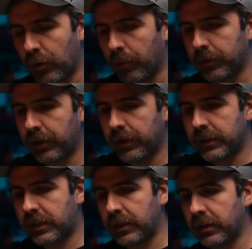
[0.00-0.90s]
Normal
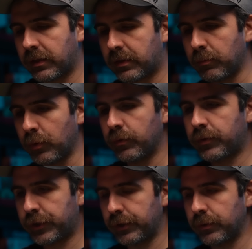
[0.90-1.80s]
units can move,
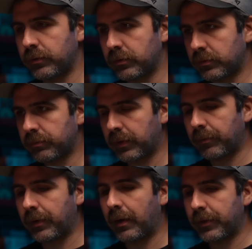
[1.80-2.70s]
shoot, blah, blah,
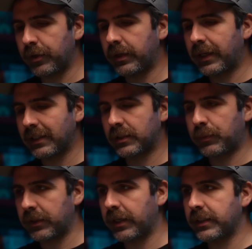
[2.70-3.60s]
blah, but you can cast a
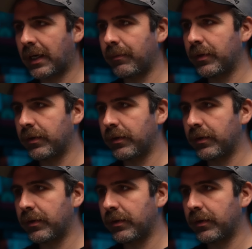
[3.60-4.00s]
spell at any time.